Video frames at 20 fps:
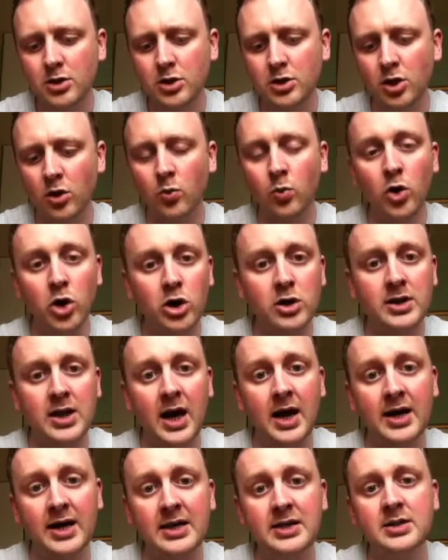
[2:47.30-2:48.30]
work
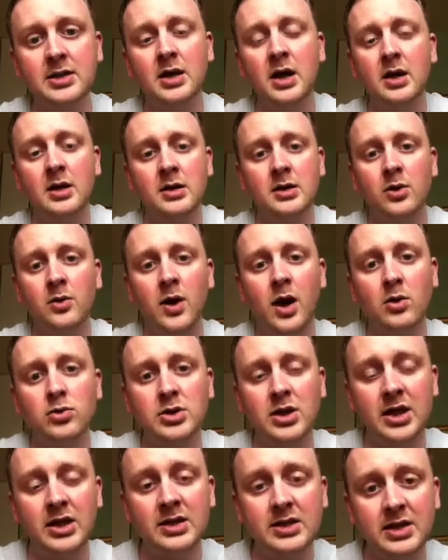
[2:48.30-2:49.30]
that
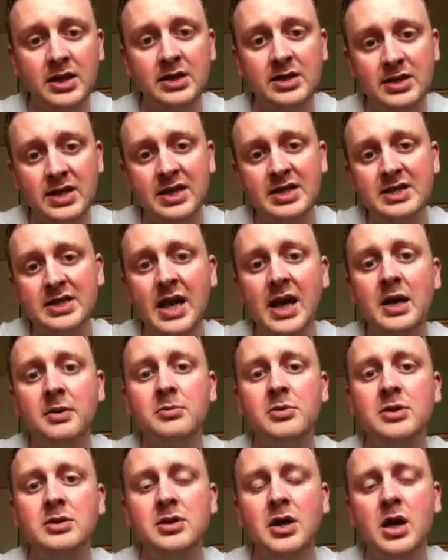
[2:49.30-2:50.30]
out into his
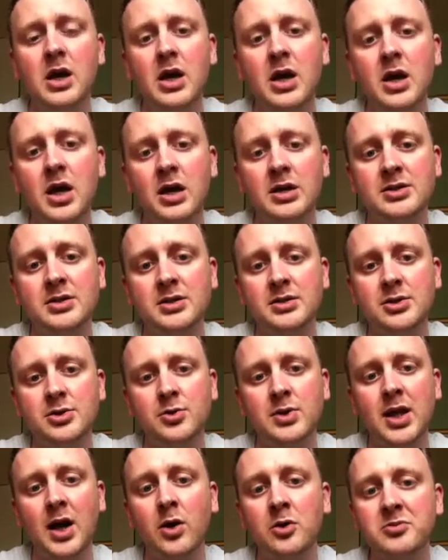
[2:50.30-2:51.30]
game and
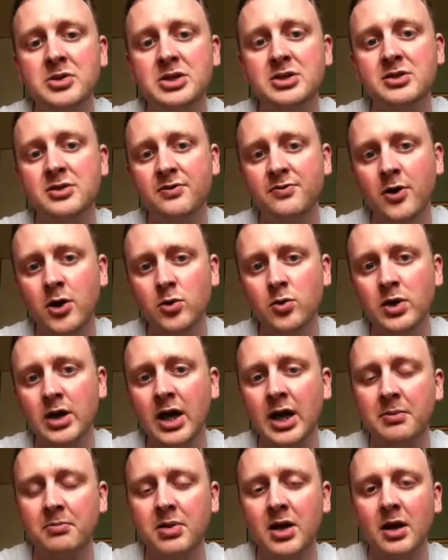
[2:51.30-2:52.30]
to allow him to follow a
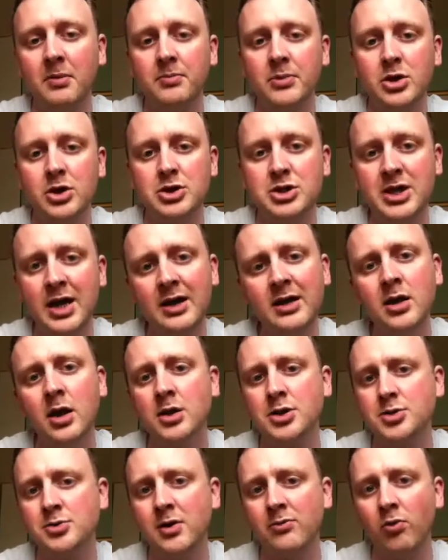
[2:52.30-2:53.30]
game plan. Because he
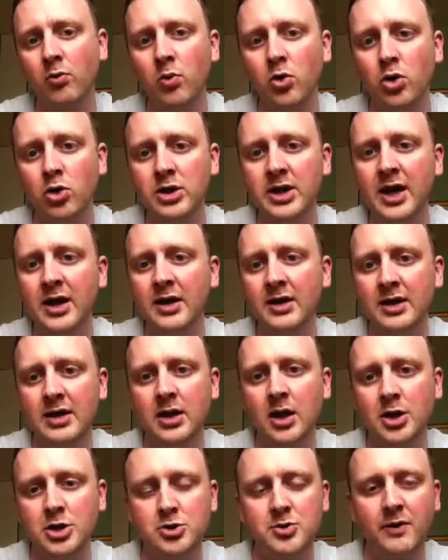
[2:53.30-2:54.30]
likes to have a war, he
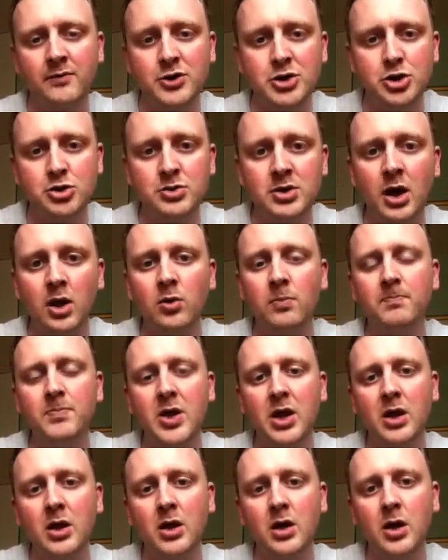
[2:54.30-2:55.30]
likes to have a shootout,
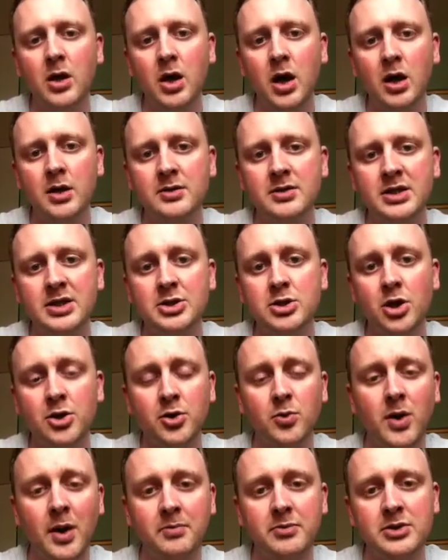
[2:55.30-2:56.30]
and he's
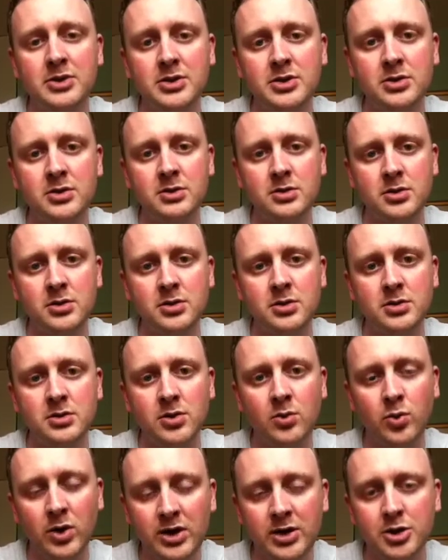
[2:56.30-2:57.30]
got the weapons
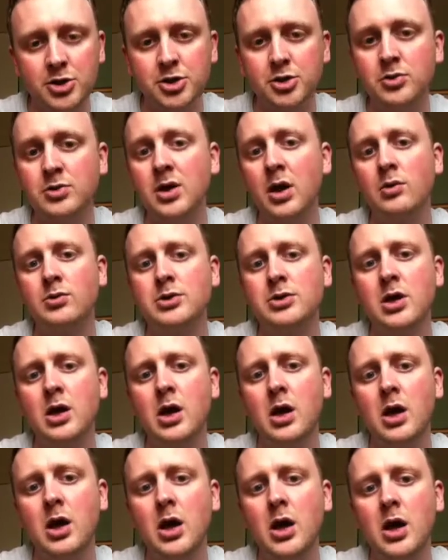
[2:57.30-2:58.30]
to win the shootouts.
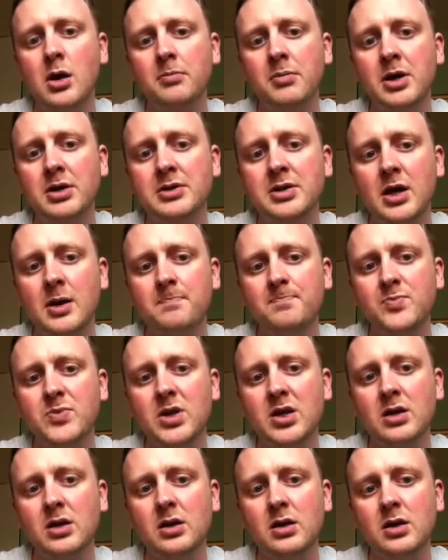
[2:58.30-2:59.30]
But
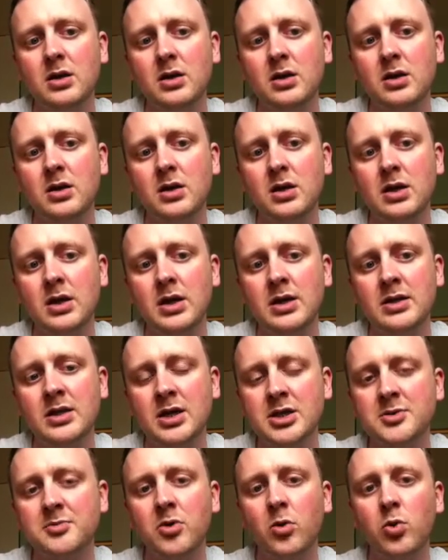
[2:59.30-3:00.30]
it
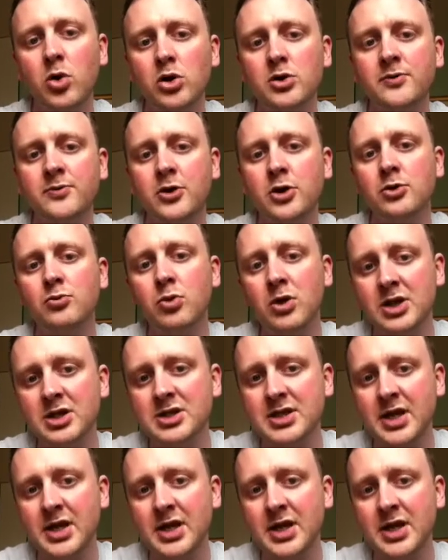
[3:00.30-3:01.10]
does him a world of good when he